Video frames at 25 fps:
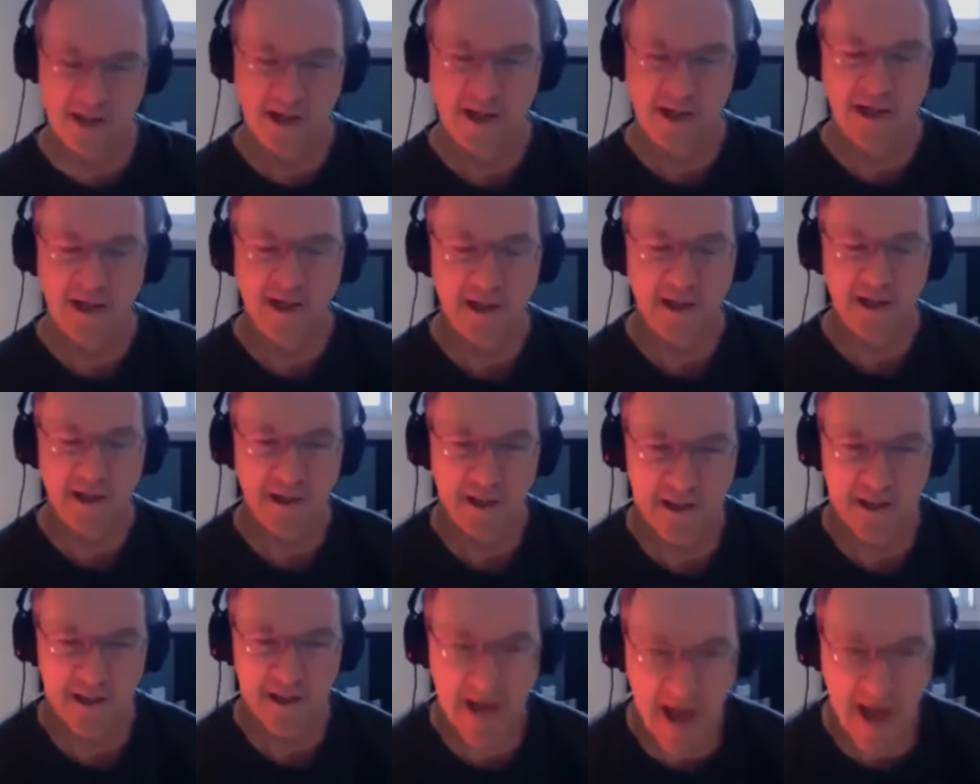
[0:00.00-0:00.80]
The
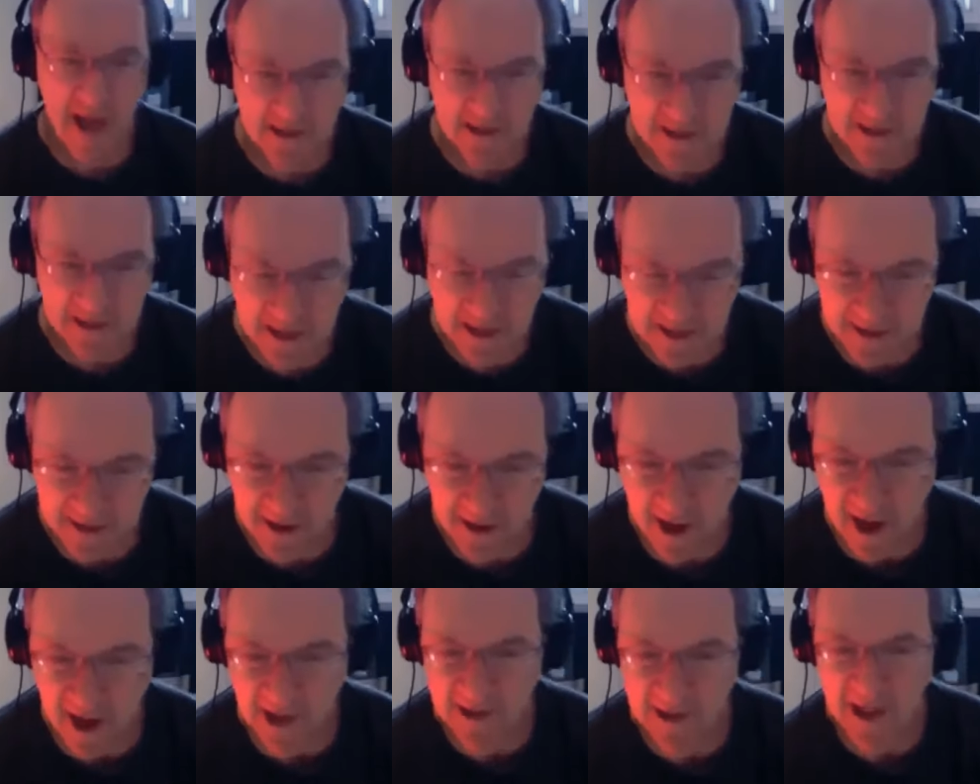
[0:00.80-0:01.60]
test is
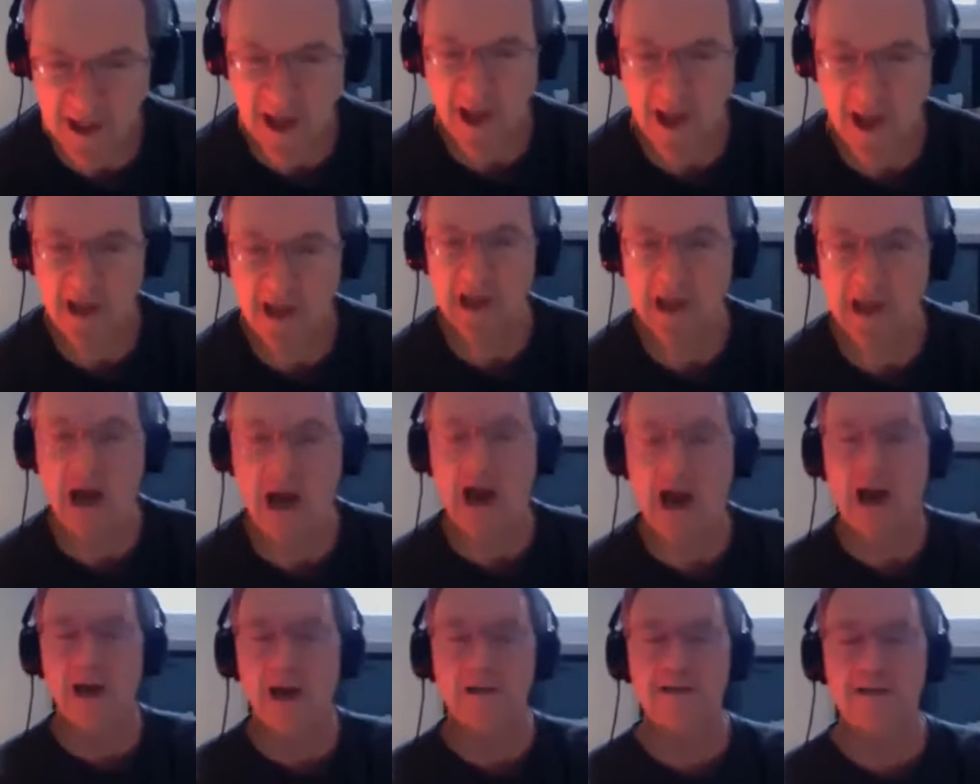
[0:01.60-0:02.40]
called a
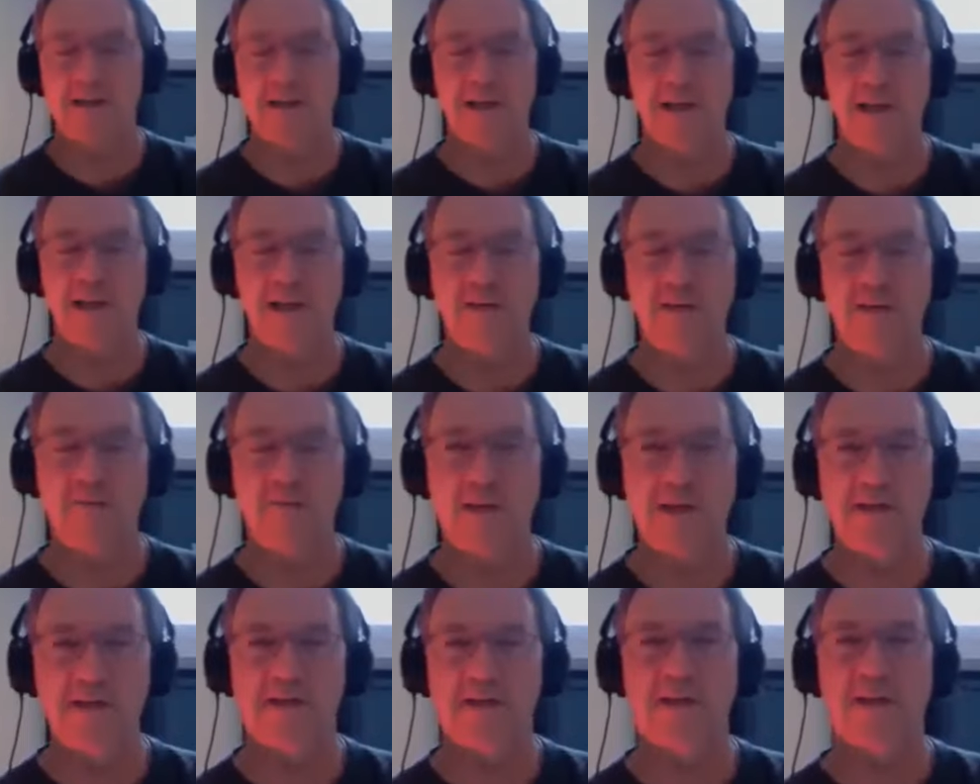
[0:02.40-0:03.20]

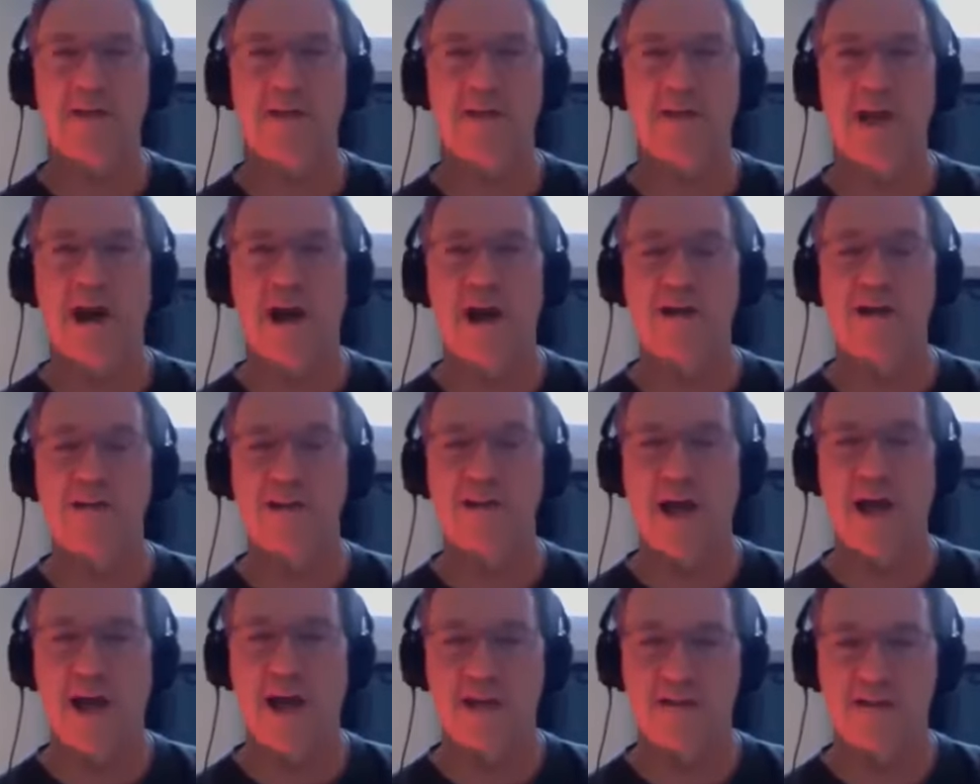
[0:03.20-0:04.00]
RT-PCR
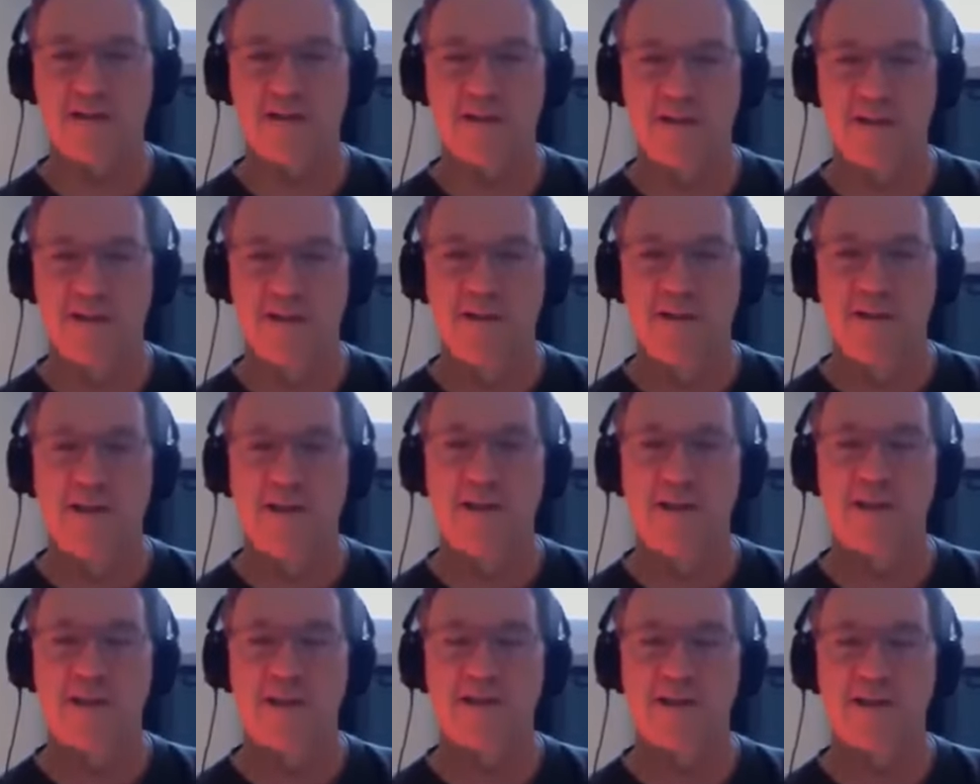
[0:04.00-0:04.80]
test.
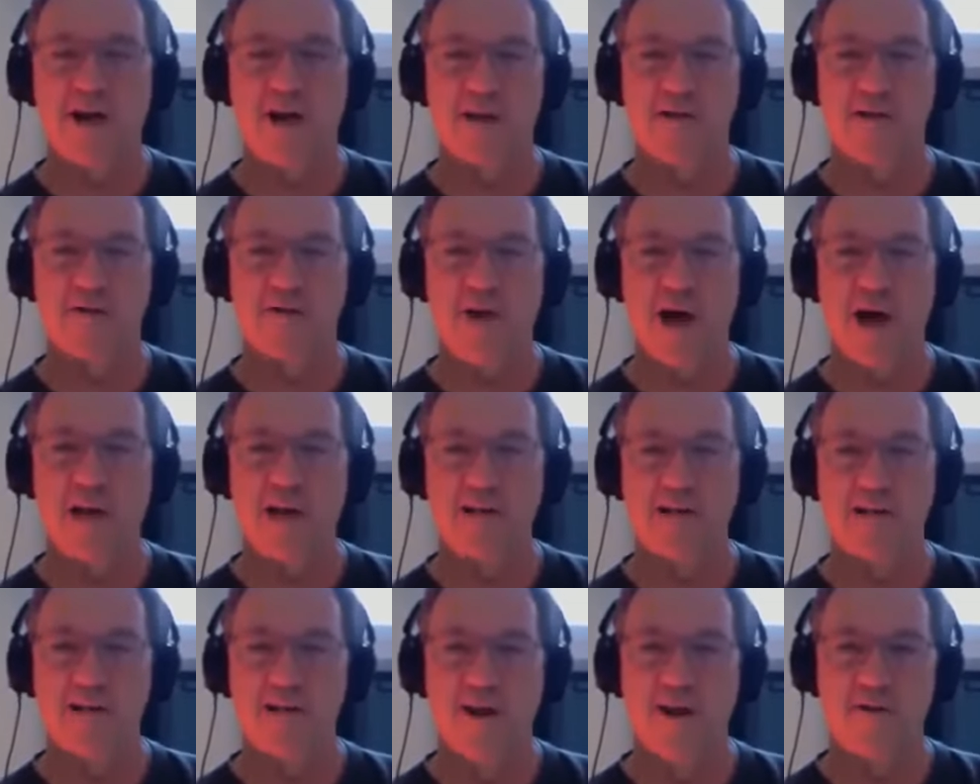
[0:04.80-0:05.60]
It's otherwise
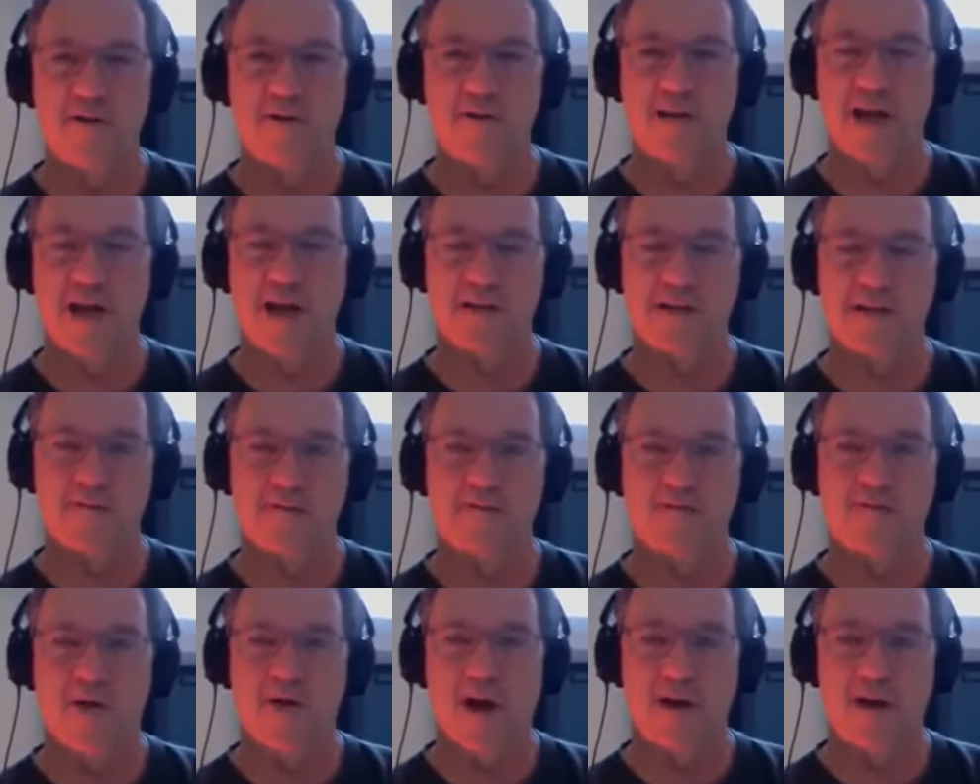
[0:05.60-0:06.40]
known as a
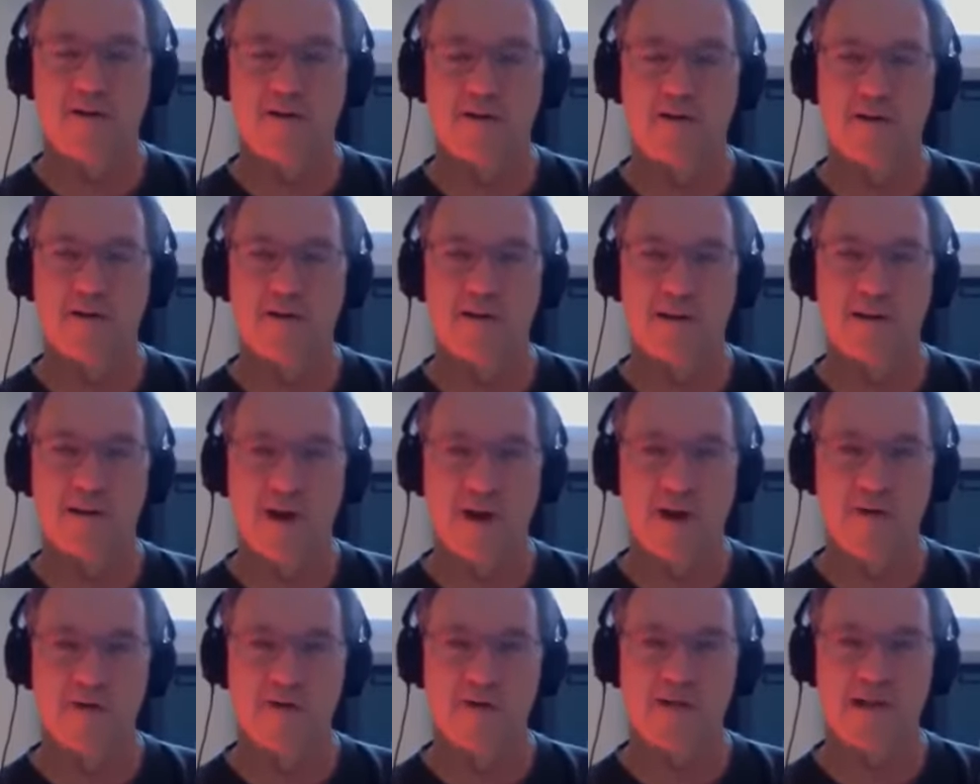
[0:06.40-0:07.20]
viral
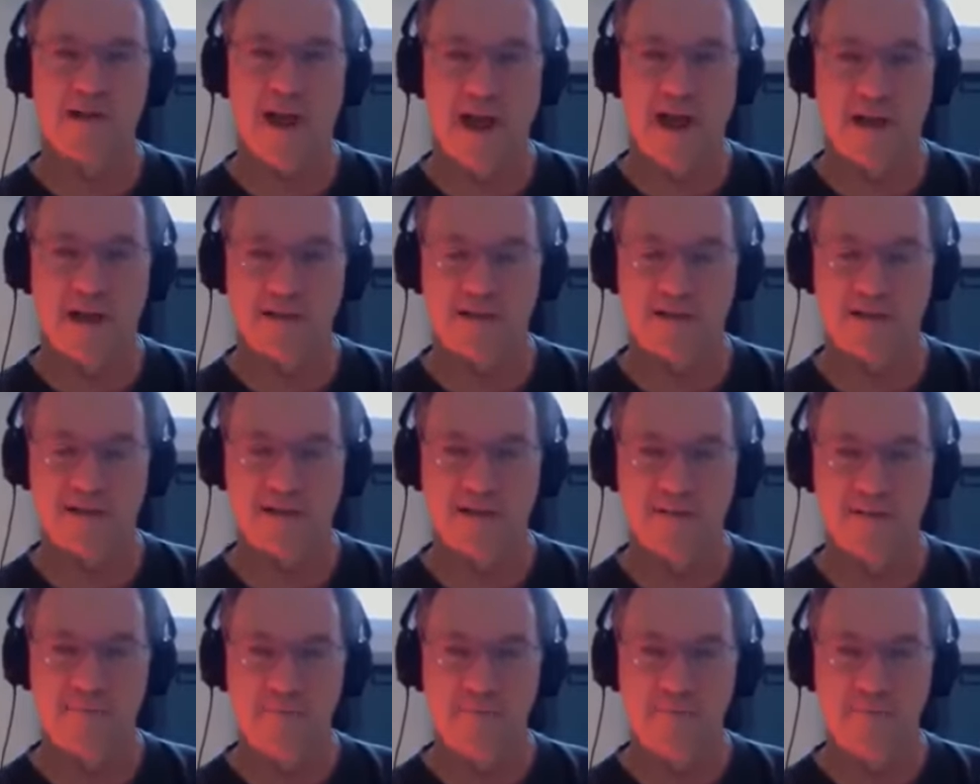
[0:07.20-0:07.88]
load test.